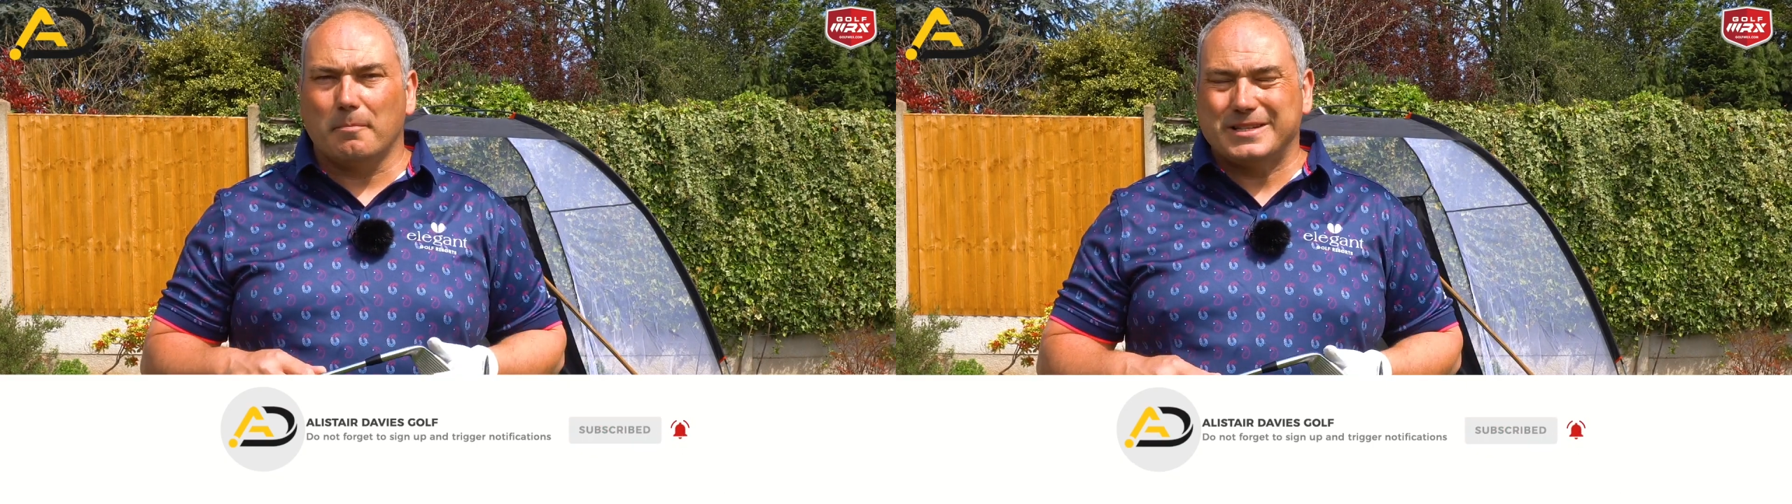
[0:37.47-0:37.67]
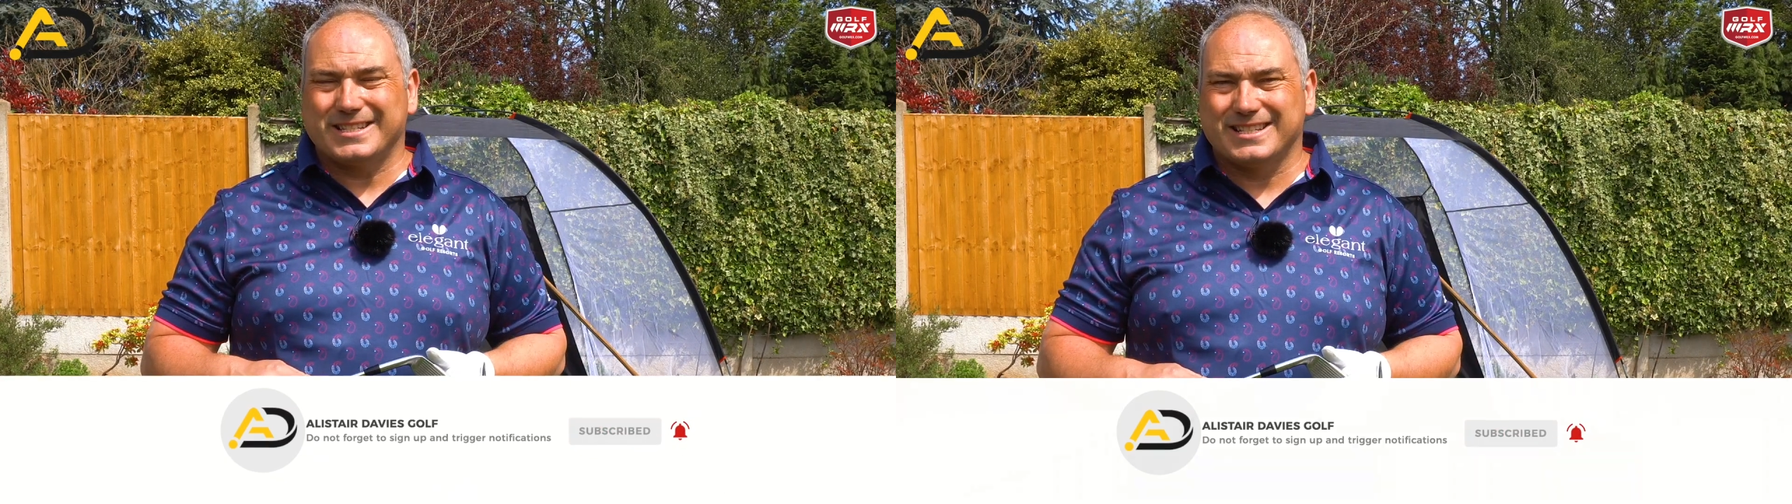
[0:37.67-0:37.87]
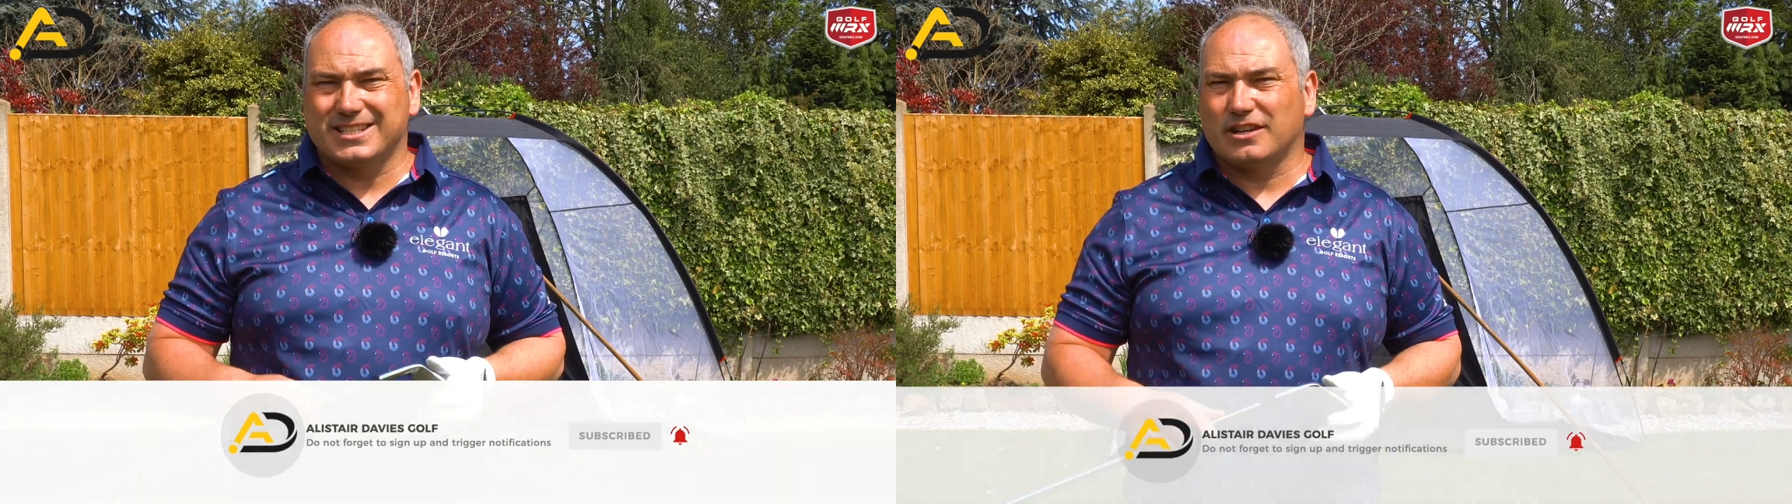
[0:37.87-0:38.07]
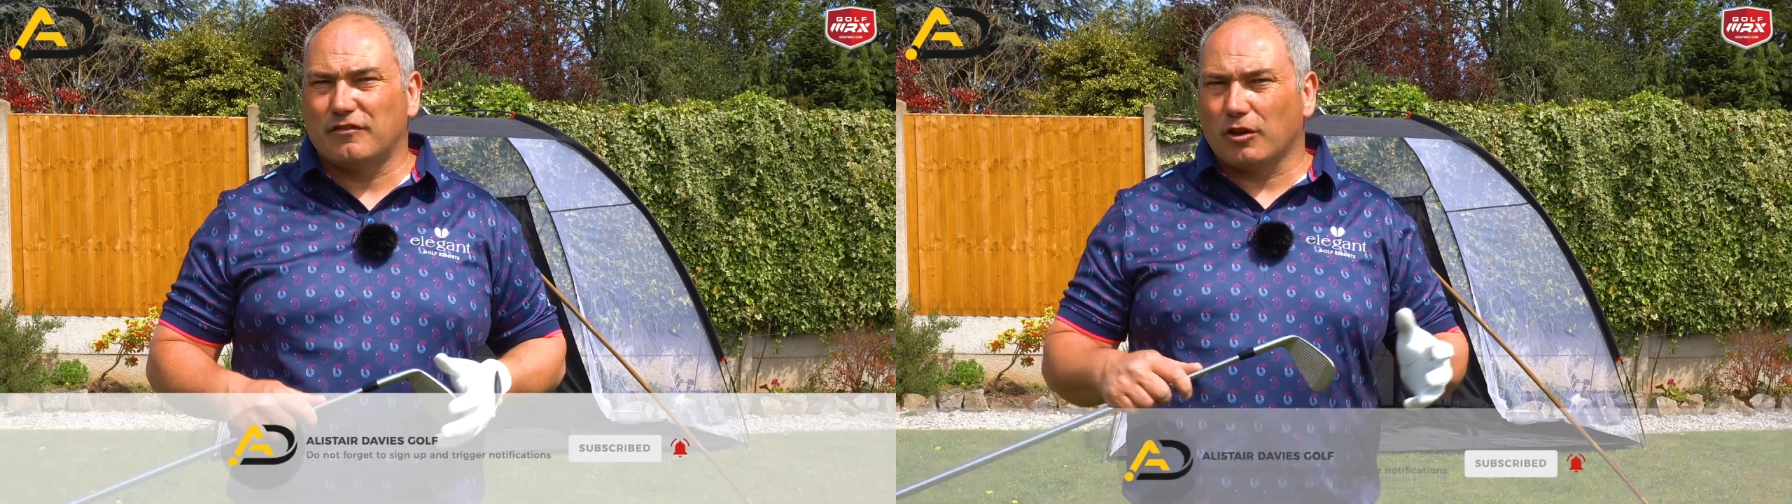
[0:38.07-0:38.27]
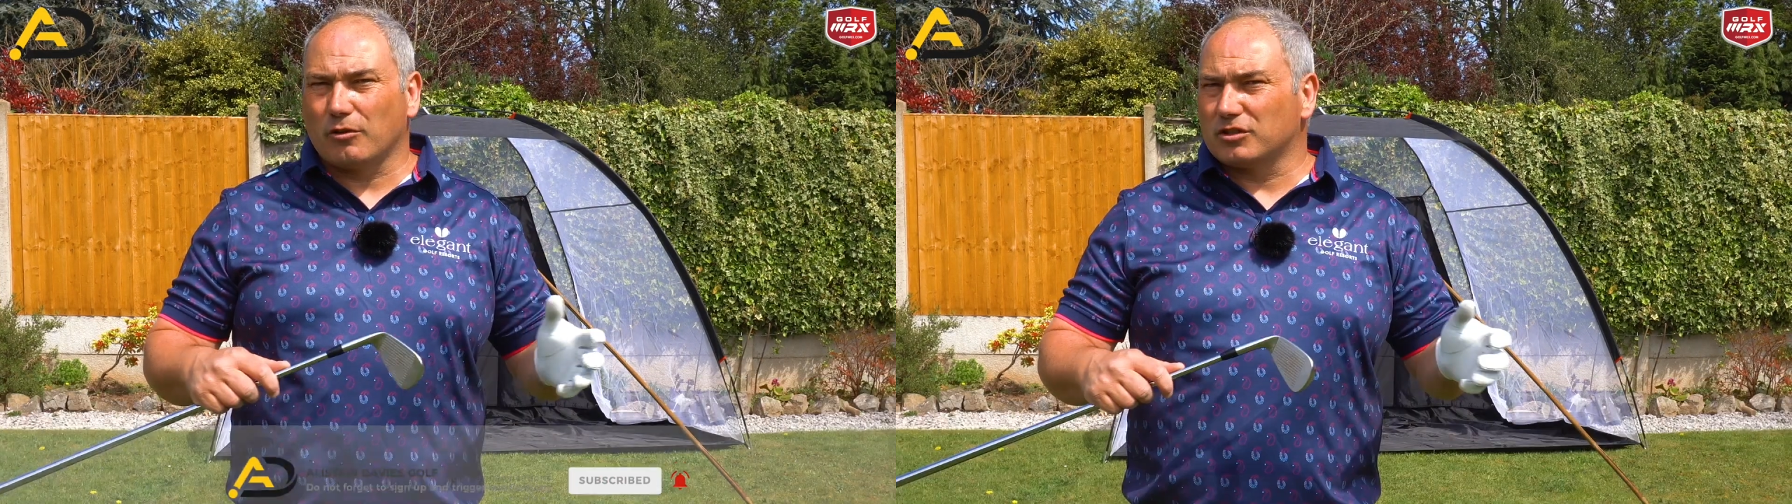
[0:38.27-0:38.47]
please consider
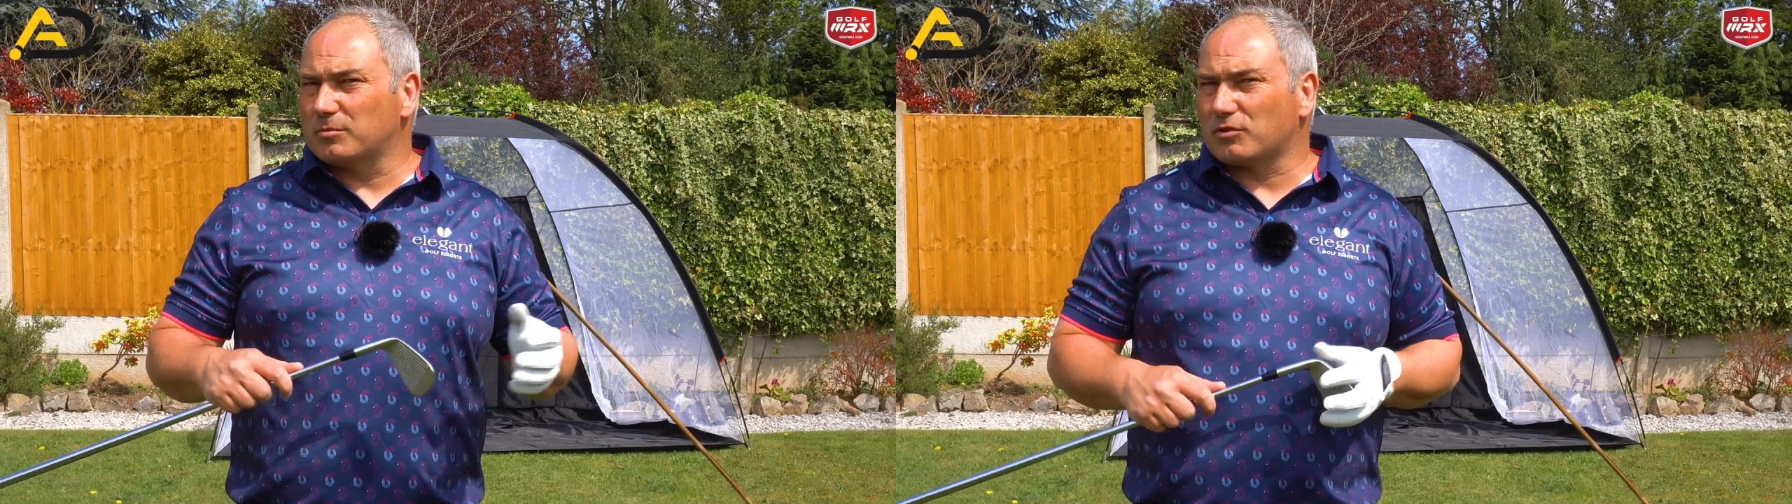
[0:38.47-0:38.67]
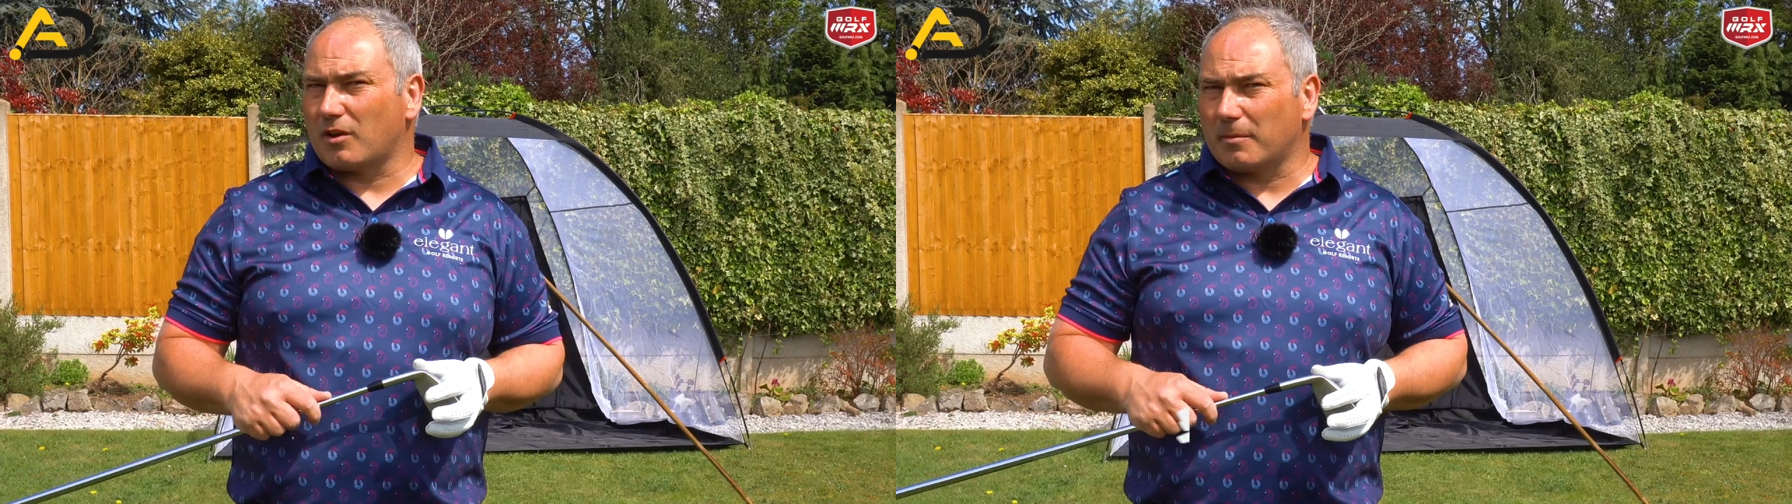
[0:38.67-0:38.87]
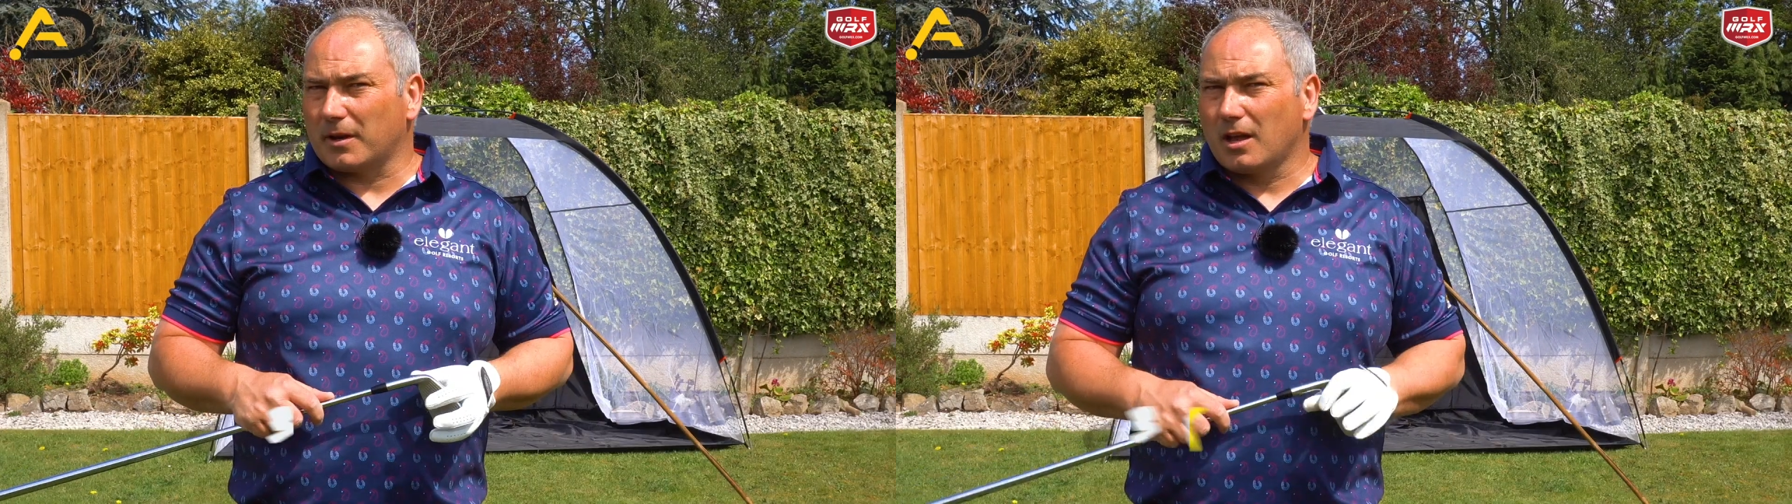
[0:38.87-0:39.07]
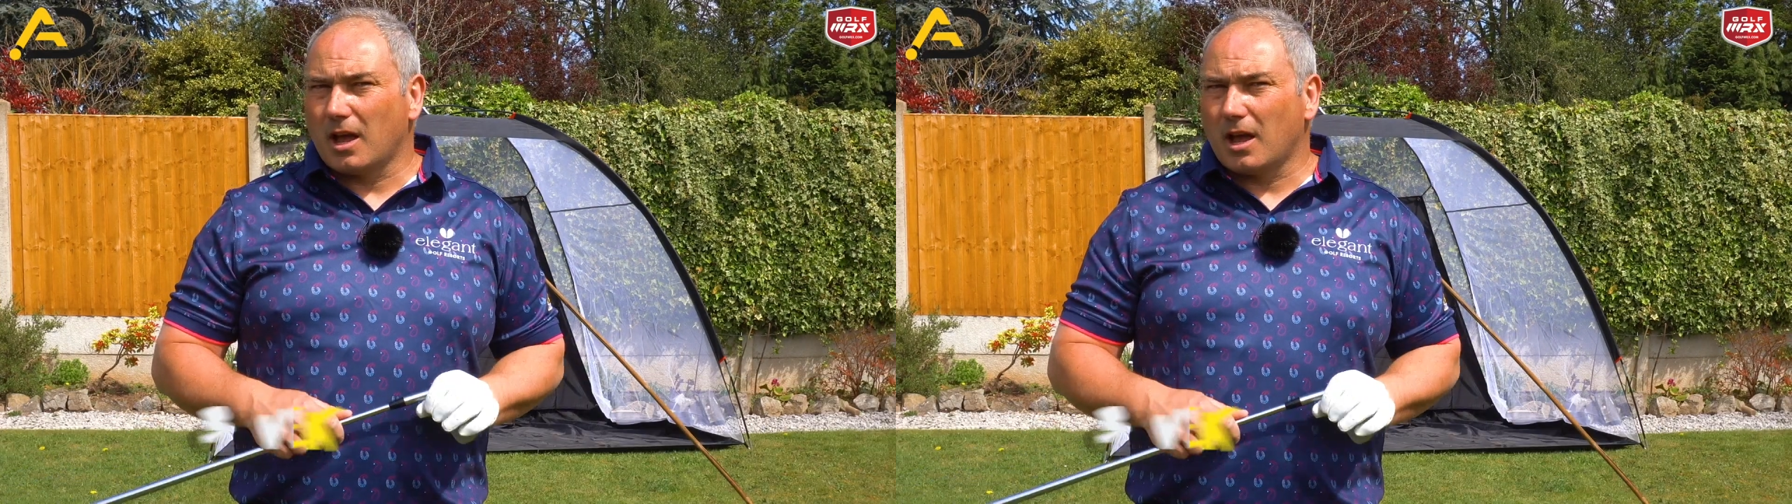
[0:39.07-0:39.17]
following and subscribing.